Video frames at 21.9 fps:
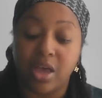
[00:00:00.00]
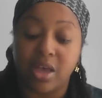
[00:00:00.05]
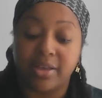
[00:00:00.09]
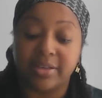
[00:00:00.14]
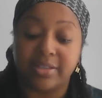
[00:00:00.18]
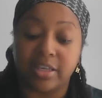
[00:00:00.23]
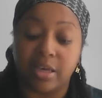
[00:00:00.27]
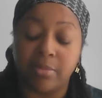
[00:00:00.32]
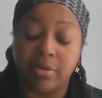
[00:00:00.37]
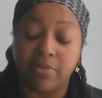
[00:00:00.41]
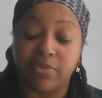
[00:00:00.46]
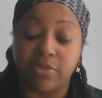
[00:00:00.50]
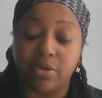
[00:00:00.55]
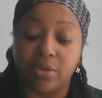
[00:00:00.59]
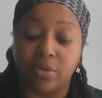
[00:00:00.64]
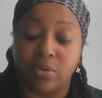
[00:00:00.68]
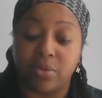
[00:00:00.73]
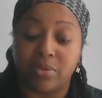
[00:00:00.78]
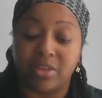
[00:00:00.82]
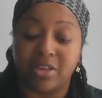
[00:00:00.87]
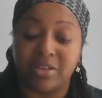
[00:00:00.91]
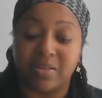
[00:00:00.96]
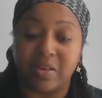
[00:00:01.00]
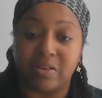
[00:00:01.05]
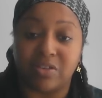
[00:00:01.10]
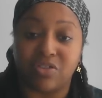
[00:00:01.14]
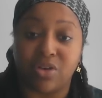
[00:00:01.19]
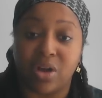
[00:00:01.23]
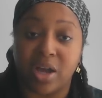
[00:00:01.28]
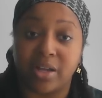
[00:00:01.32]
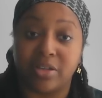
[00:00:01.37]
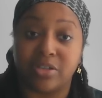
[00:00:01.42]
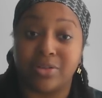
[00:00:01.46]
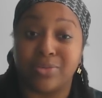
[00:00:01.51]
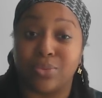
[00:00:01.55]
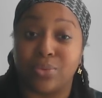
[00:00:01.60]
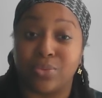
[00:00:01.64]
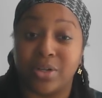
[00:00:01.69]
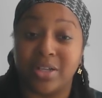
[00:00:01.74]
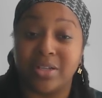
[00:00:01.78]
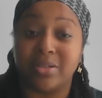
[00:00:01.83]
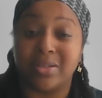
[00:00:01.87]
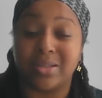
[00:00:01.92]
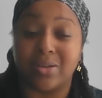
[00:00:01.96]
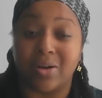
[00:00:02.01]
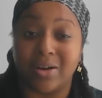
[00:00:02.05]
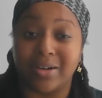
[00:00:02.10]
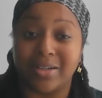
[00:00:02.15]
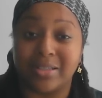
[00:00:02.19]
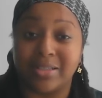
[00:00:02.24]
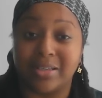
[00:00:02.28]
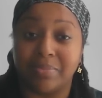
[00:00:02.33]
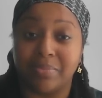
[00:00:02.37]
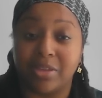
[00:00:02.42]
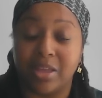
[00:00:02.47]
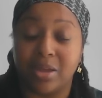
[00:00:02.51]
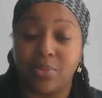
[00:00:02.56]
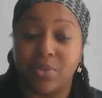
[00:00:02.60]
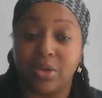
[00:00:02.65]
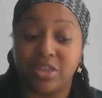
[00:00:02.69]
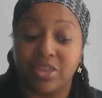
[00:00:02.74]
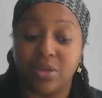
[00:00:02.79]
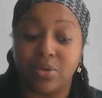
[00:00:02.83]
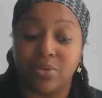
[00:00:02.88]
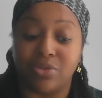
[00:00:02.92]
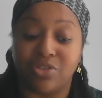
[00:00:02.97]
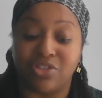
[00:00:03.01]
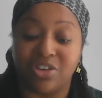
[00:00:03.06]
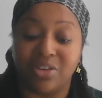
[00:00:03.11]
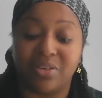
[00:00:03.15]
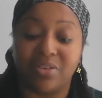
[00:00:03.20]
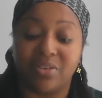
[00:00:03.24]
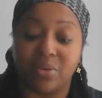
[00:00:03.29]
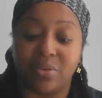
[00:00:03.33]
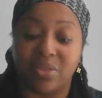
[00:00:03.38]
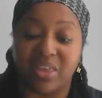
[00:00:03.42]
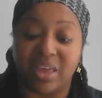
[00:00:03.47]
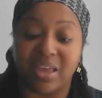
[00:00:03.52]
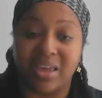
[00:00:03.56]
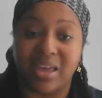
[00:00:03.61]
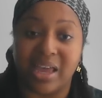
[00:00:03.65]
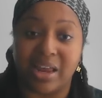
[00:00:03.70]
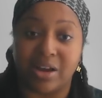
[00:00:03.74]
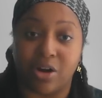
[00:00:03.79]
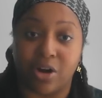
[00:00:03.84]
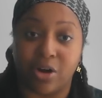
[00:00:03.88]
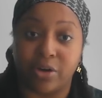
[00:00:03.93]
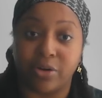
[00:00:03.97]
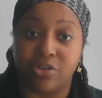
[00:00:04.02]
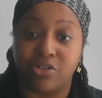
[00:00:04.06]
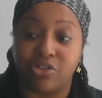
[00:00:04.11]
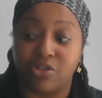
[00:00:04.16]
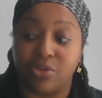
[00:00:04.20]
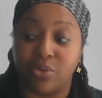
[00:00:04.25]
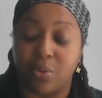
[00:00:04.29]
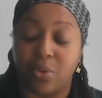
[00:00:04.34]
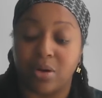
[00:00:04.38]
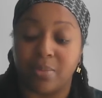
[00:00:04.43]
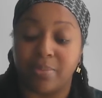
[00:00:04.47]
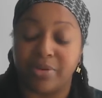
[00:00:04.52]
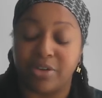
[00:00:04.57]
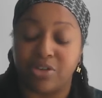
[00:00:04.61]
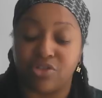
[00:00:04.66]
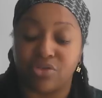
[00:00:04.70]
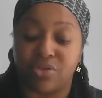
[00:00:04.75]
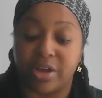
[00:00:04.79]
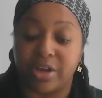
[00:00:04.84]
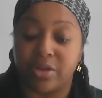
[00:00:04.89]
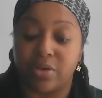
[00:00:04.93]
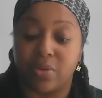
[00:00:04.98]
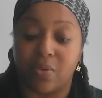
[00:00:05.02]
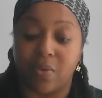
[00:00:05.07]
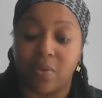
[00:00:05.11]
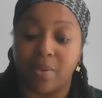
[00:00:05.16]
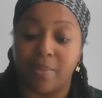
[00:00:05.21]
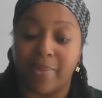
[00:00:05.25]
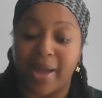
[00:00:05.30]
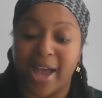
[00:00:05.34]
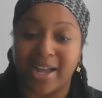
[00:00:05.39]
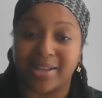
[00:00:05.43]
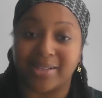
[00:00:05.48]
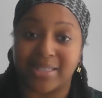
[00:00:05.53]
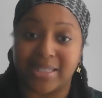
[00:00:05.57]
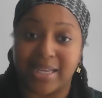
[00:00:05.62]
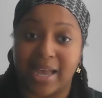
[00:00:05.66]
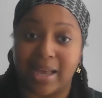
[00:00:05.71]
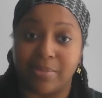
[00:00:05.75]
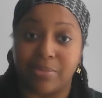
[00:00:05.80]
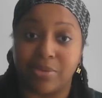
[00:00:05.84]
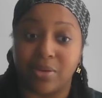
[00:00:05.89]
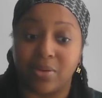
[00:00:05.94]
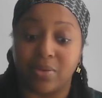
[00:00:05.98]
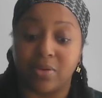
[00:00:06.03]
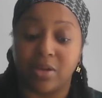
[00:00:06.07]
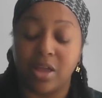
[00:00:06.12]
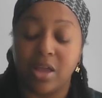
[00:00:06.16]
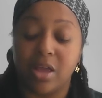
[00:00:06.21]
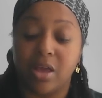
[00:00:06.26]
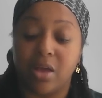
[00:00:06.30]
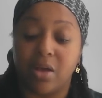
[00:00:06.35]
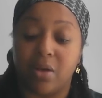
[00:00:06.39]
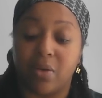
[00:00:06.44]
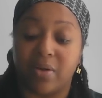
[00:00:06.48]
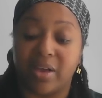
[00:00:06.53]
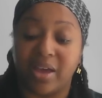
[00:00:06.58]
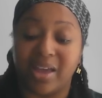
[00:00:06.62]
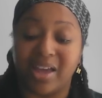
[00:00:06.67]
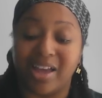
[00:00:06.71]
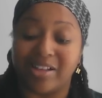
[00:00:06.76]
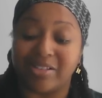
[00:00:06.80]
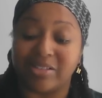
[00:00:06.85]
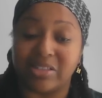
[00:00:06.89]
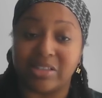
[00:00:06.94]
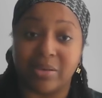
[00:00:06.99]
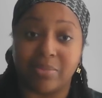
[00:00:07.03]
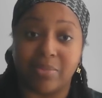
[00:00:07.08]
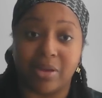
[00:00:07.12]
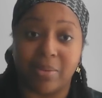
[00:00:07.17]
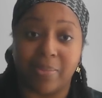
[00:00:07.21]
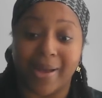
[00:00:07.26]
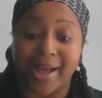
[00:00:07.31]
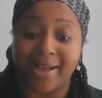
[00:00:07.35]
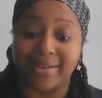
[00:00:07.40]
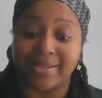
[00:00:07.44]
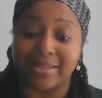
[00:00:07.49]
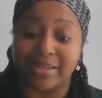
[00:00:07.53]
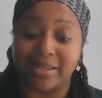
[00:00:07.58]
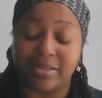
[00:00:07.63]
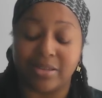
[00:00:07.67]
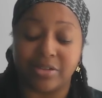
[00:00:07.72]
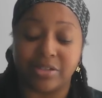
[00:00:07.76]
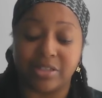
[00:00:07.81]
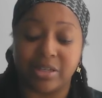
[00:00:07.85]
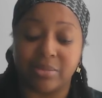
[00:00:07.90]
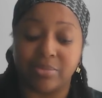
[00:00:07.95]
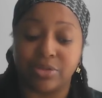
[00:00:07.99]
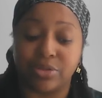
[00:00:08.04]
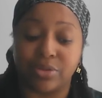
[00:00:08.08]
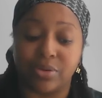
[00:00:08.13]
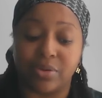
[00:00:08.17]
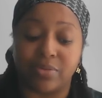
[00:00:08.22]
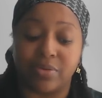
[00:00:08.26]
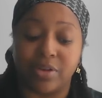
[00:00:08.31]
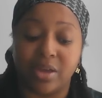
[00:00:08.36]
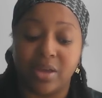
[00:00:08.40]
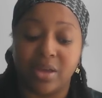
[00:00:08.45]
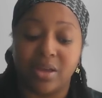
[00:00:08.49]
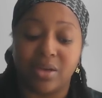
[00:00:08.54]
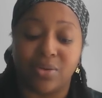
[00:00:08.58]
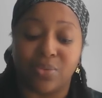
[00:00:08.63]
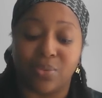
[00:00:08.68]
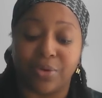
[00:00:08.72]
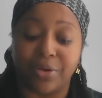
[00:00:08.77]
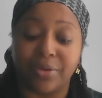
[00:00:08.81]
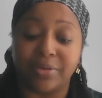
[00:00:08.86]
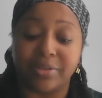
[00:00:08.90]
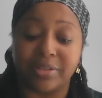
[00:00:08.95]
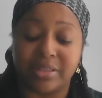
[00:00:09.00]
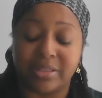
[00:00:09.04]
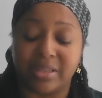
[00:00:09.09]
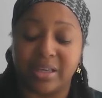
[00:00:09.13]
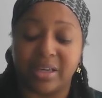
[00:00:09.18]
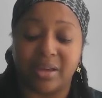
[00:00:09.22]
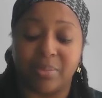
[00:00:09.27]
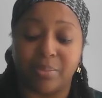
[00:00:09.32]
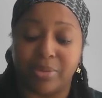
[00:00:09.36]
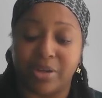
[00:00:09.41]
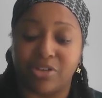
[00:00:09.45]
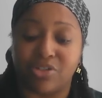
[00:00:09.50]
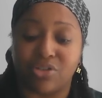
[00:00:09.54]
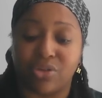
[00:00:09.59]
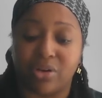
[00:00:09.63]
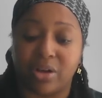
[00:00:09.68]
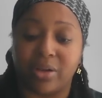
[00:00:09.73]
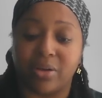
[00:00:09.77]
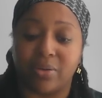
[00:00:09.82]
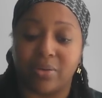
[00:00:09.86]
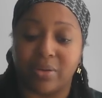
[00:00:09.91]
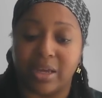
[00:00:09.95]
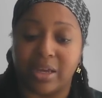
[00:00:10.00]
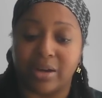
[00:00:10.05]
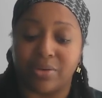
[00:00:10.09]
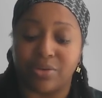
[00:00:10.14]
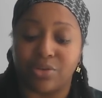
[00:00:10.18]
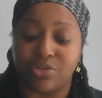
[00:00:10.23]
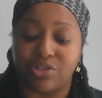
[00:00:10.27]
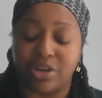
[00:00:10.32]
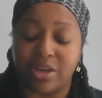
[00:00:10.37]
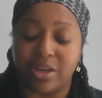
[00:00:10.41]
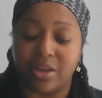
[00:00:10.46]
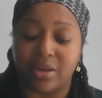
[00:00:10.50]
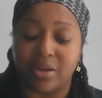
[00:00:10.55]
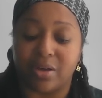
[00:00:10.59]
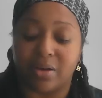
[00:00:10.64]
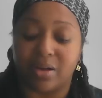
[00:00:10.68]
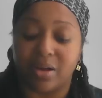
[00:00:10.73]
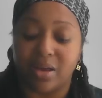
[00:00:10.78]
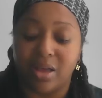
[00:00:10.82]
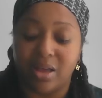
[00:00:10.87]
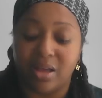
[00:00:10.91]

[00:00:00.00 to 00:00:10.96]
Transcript: Some of you, this is trying to restart something with you just so they can hurt you or betray you or backstab you. Okay. In some capacity, there's some sort of real sick betrayal energy here.